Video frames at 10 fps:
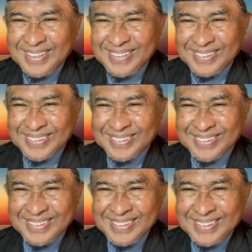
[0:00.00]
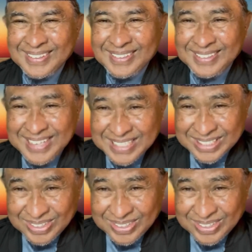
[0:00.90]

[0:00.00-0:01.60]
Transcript: Allah, this